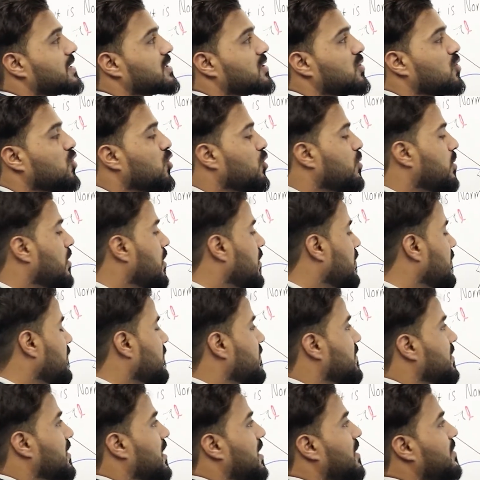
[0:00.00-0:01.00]
slope
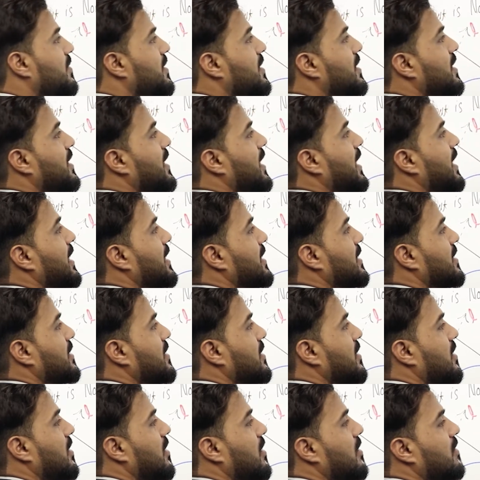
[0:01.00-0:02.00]
of normal line
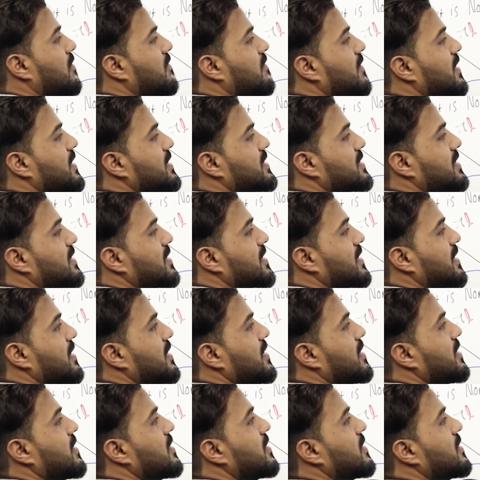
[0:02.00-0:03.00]
of a
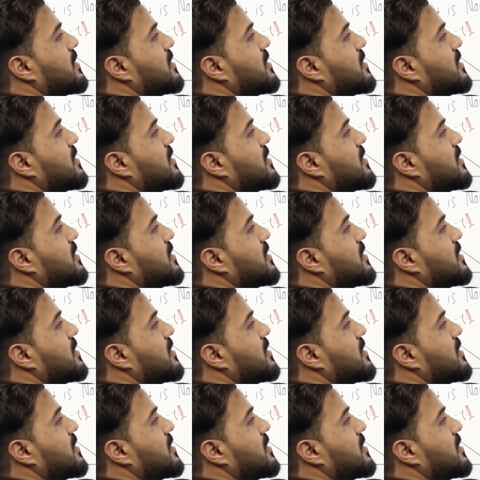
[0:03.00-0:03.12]
circle.